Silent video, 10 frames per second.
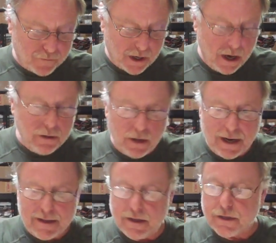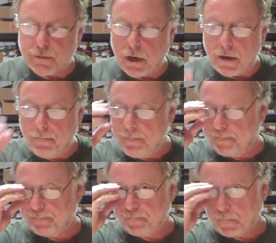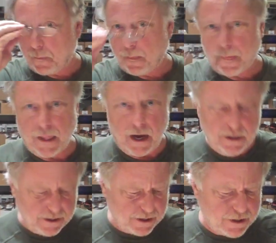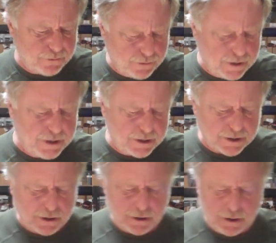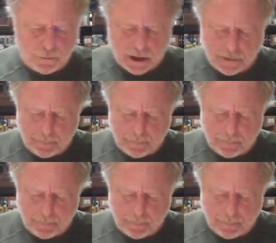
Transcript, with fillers: I like this one. I think this this is a good one.